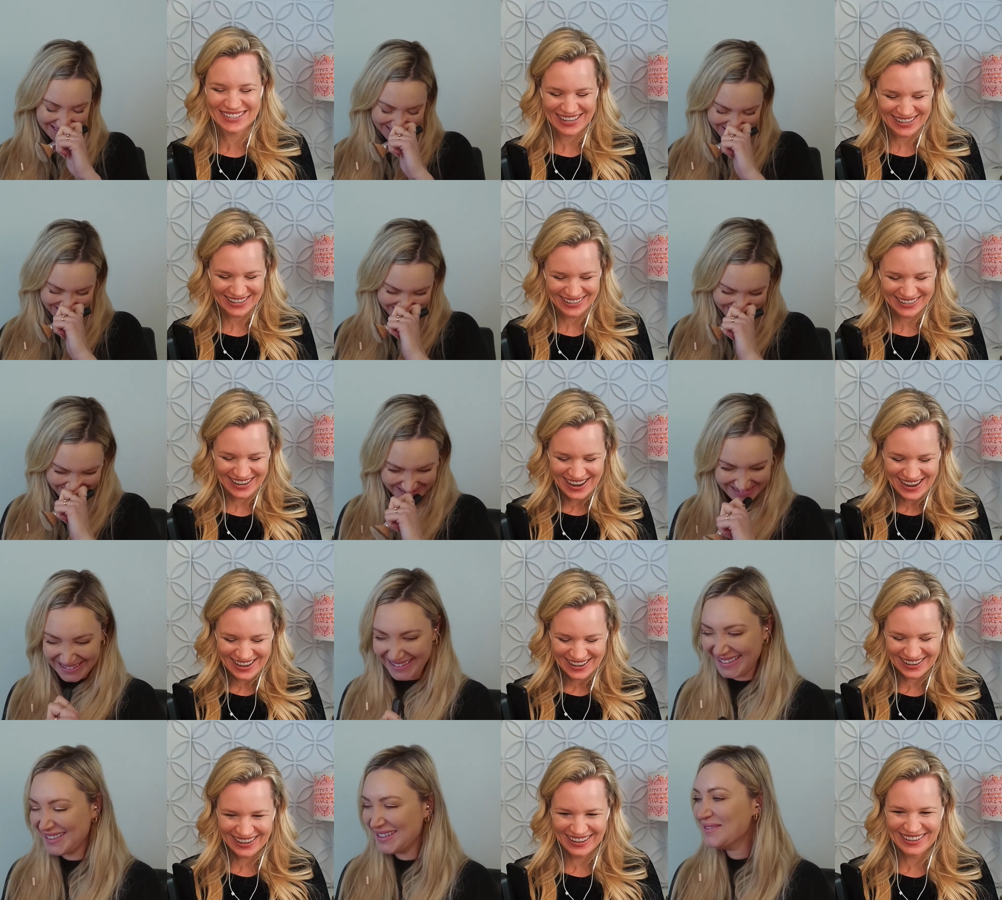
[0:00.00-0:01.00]
Speaker 1: see
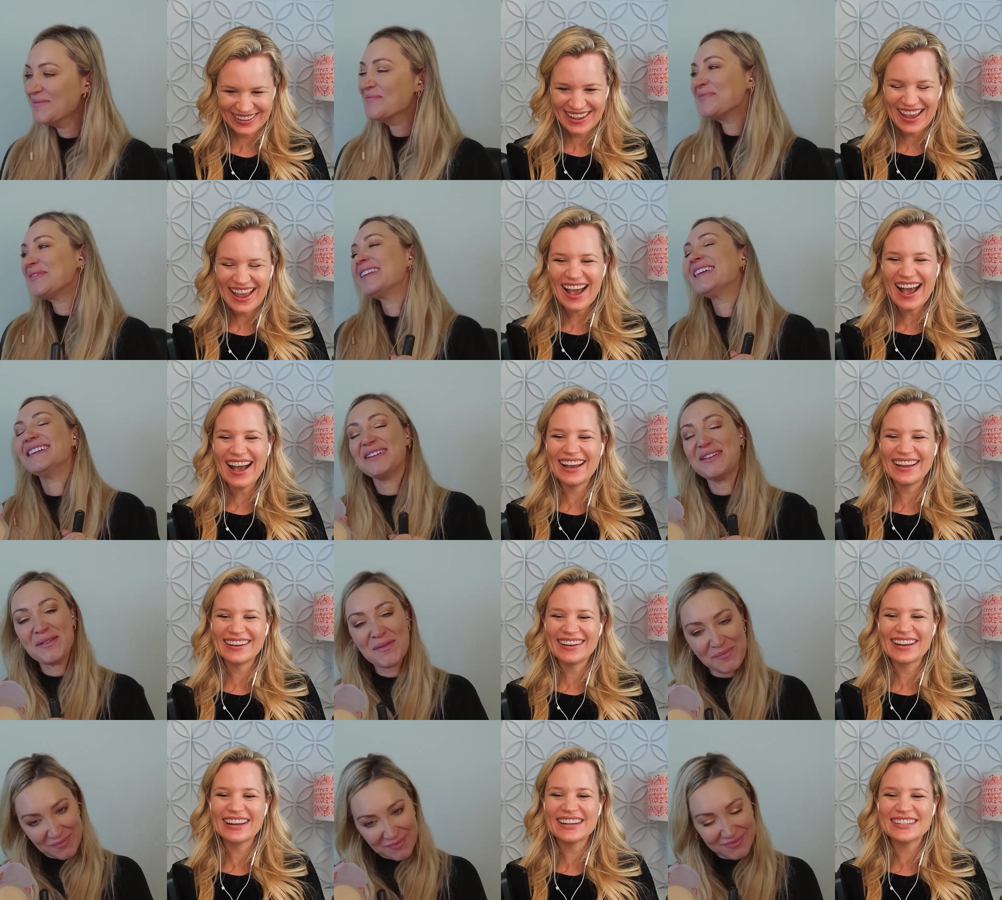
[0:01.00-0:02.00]
it. I
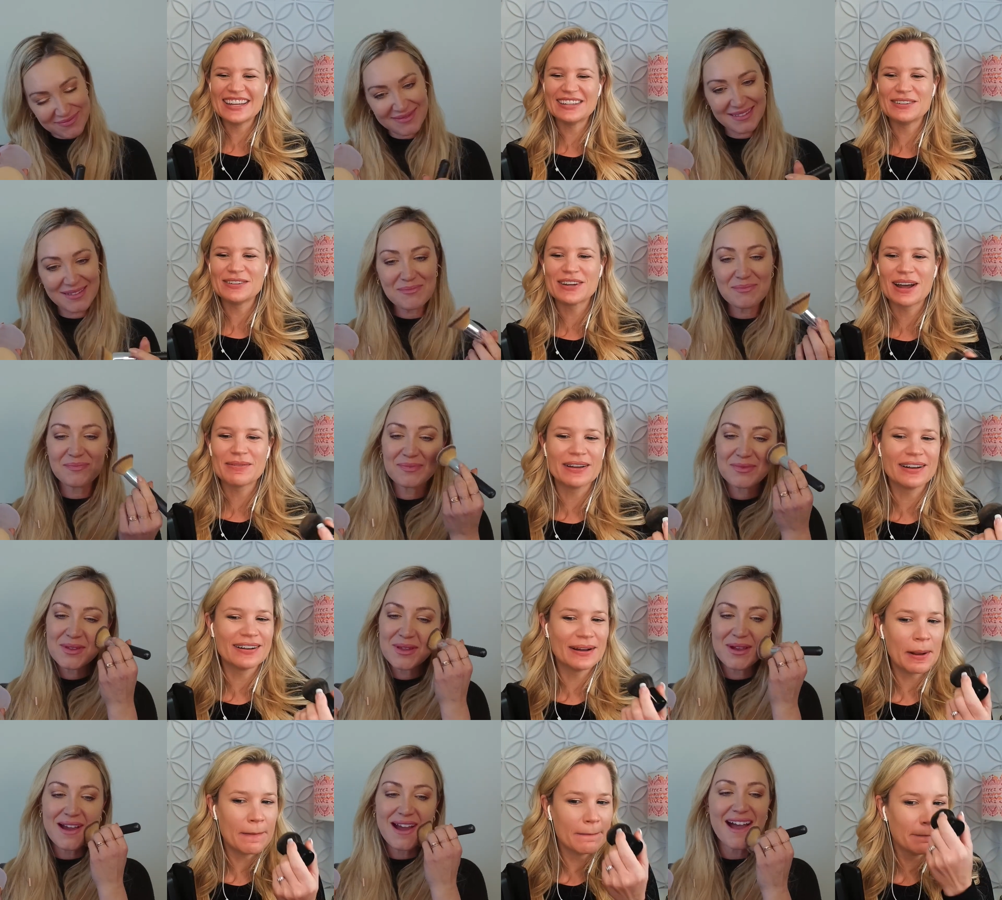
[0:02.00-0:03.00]
know. I got to take you shopping.
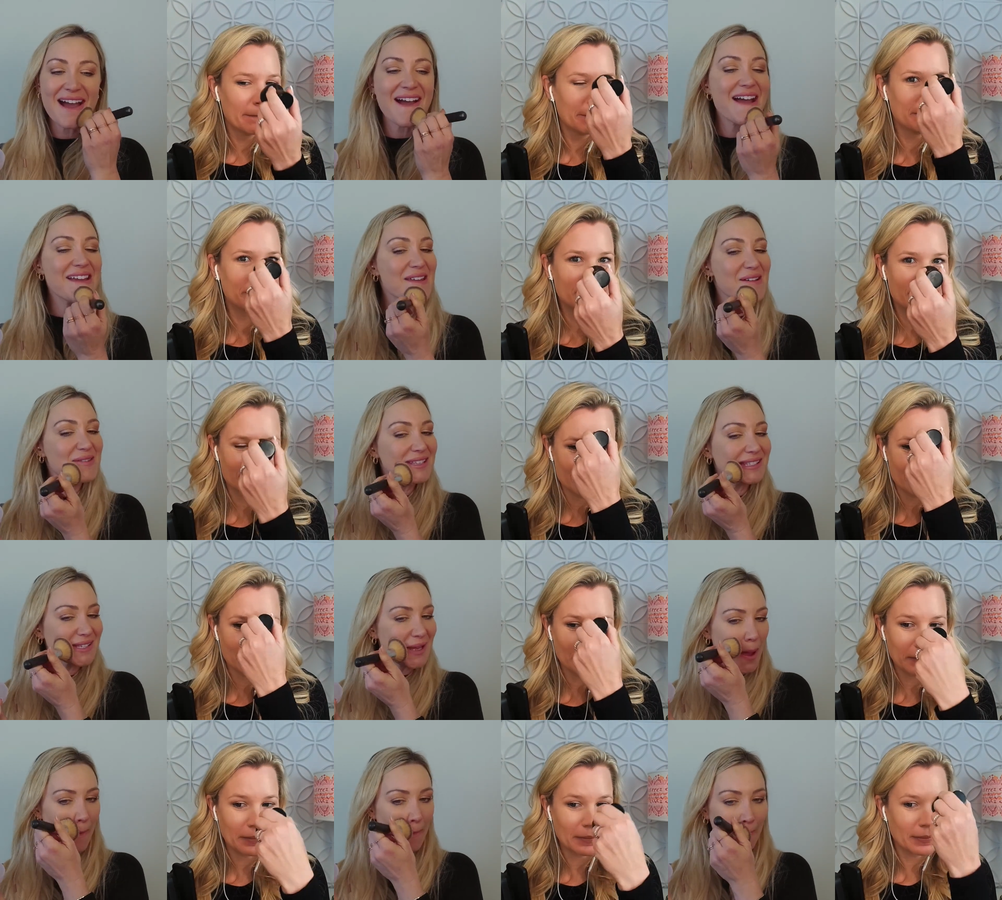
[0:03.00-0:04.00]
Speaker 2: I know. Let's
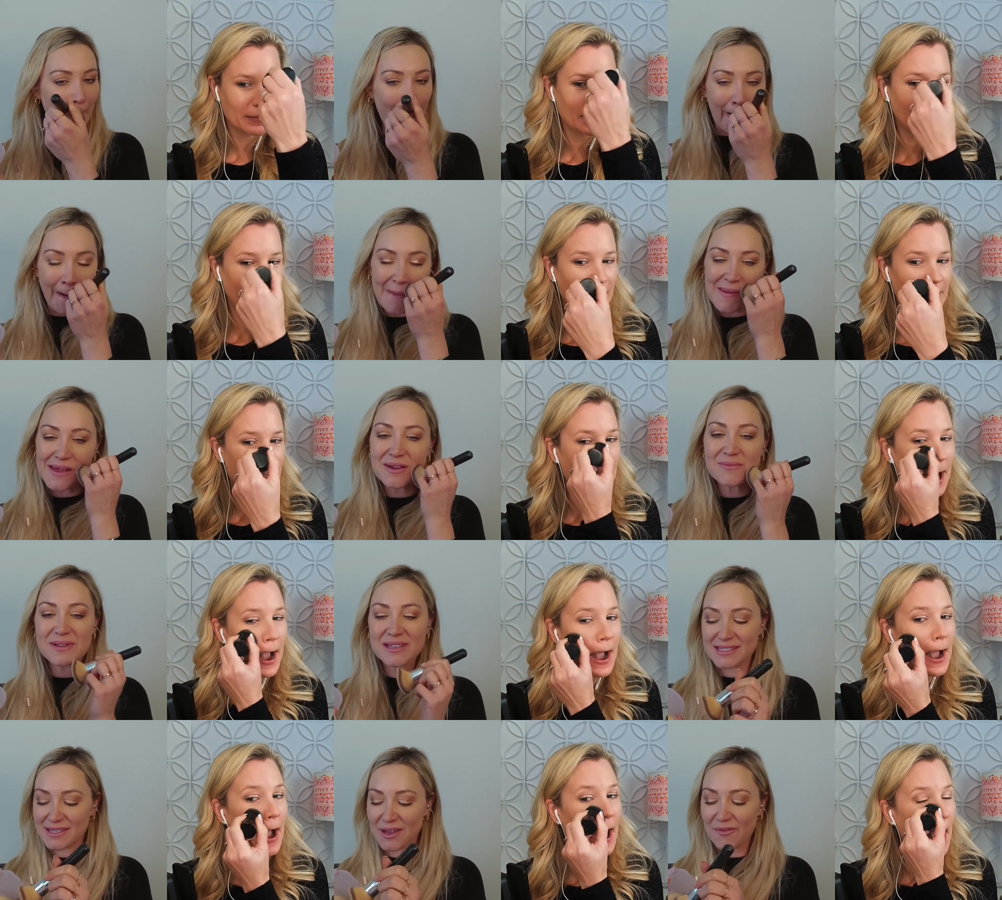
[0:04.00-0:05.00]
go. Okay. That'll
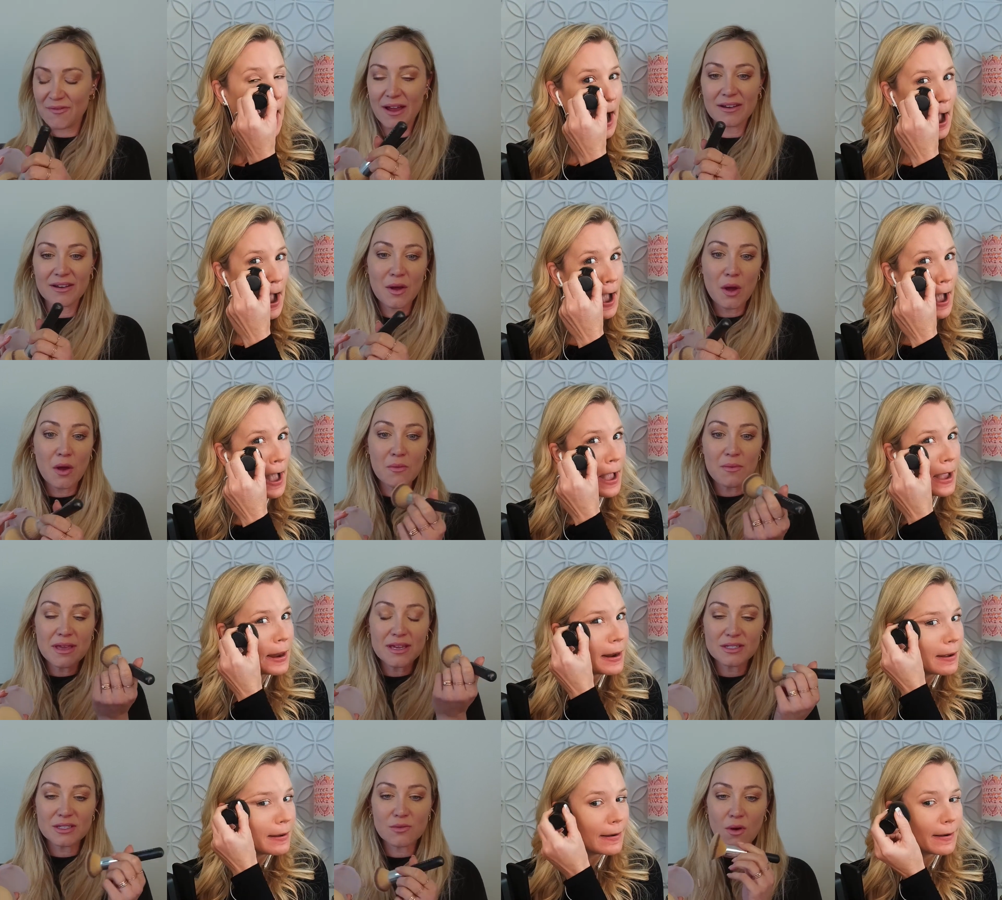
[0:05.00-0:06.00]
be so fun. I we
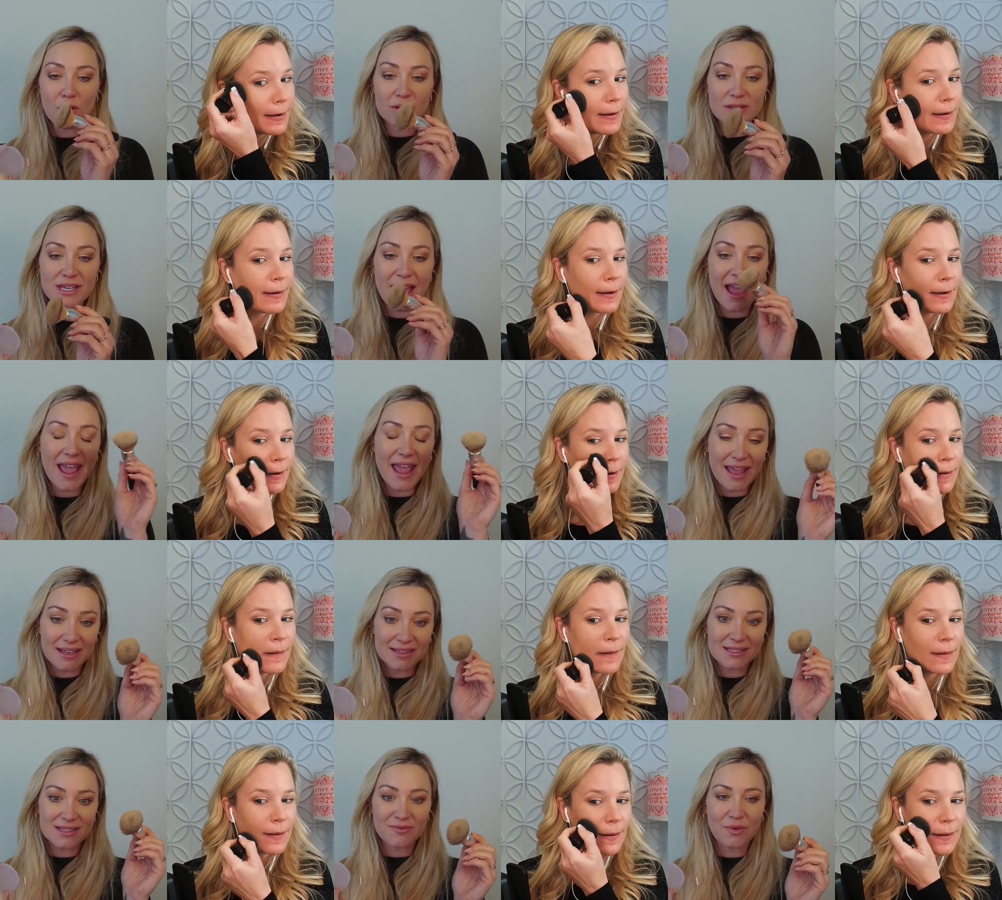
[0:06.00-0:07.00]
could uh. do Ulta
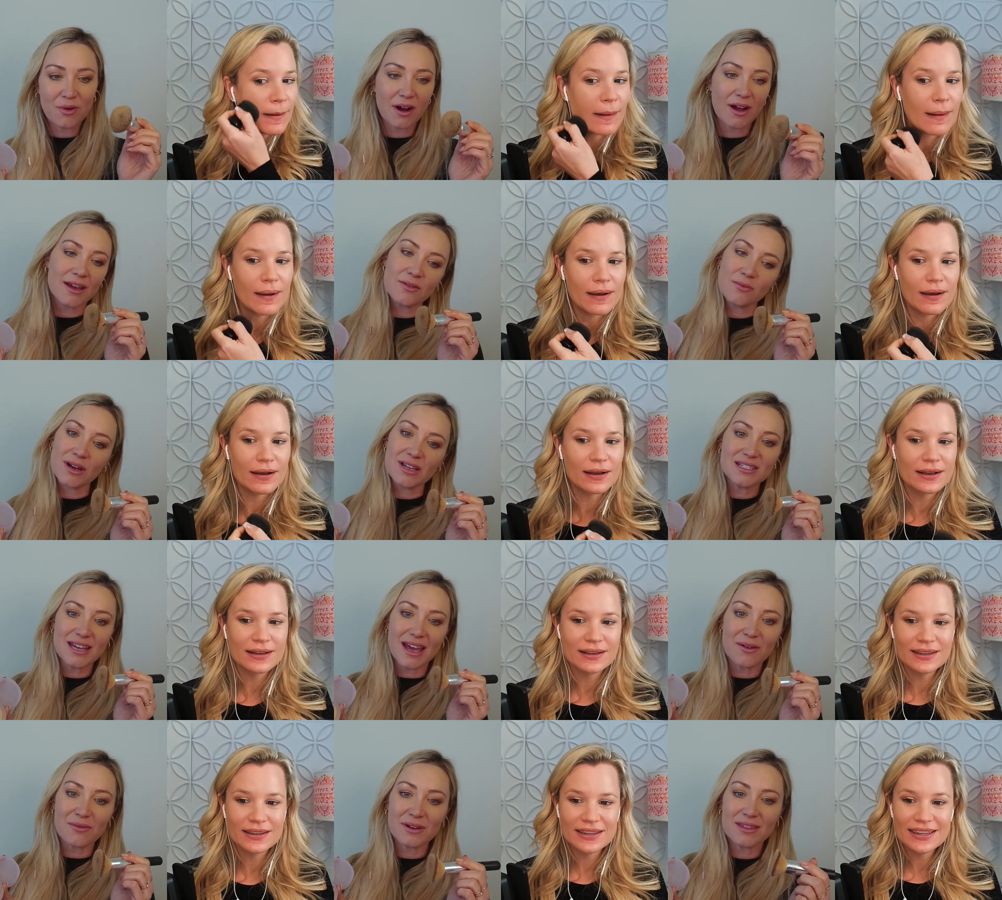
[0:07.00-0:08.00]
and Sephora in one
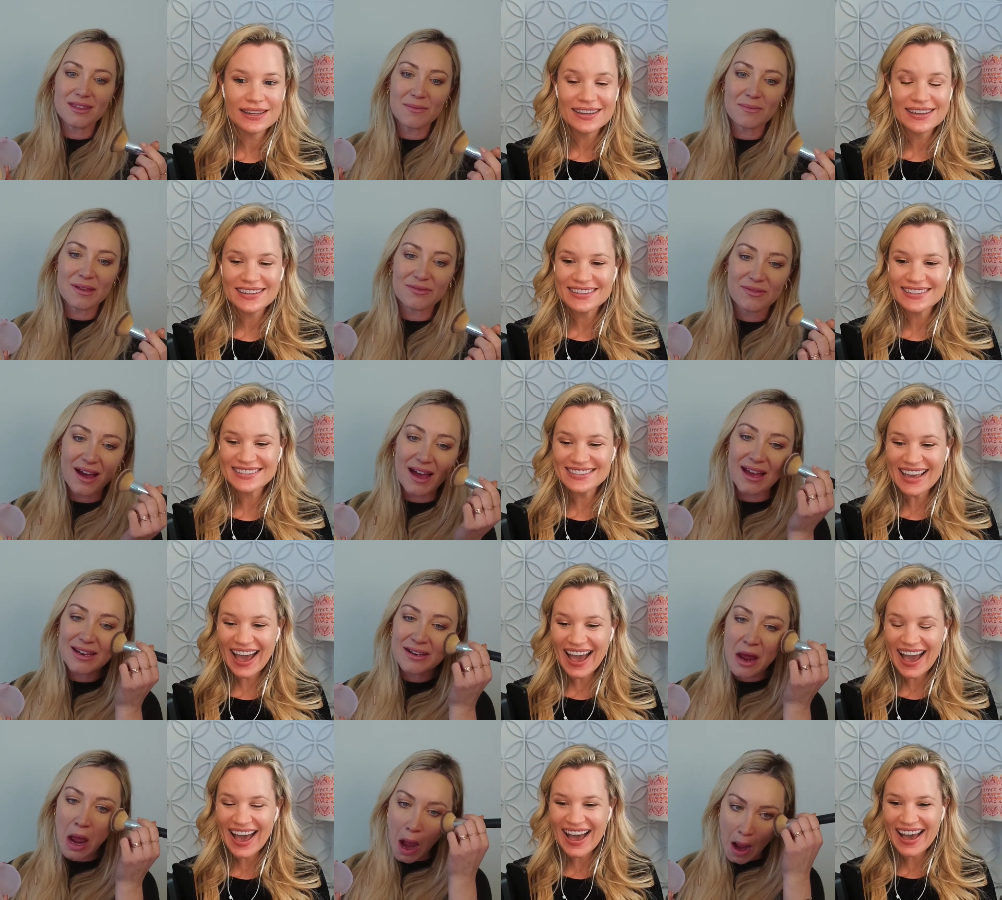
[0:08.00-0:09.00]
day. Wouldn't that be fun?
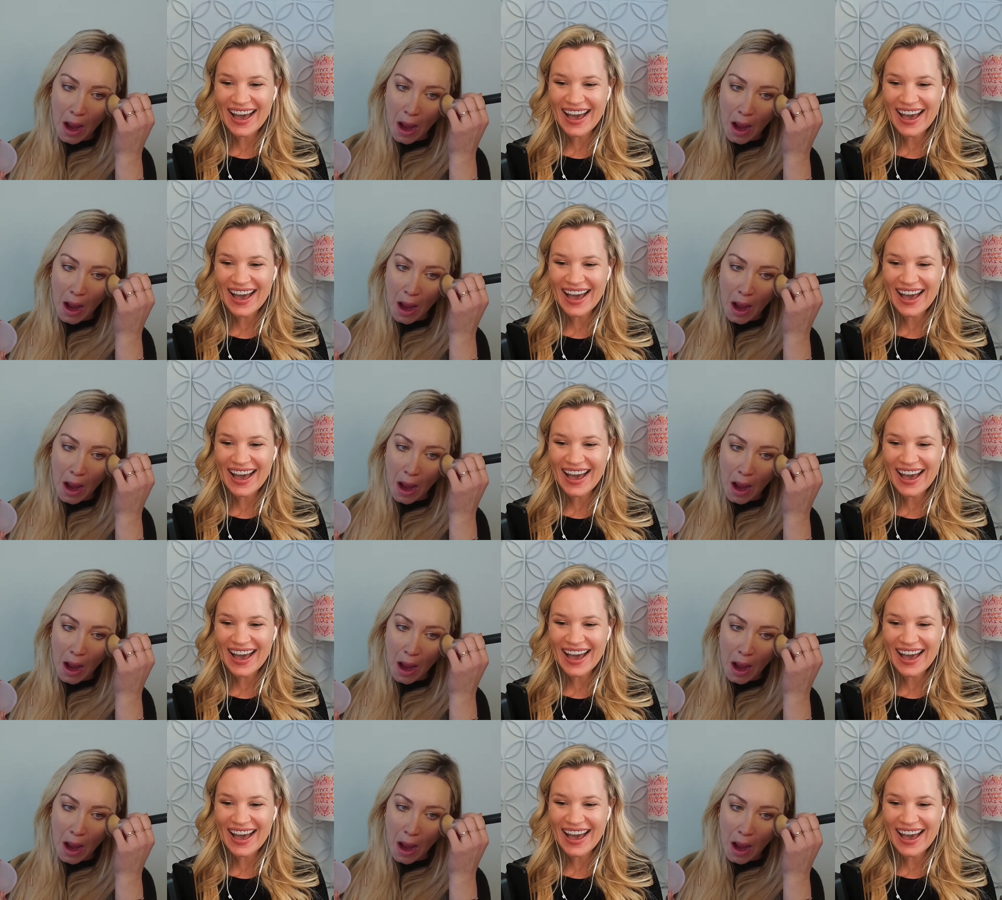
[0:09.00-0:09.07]
Yeah.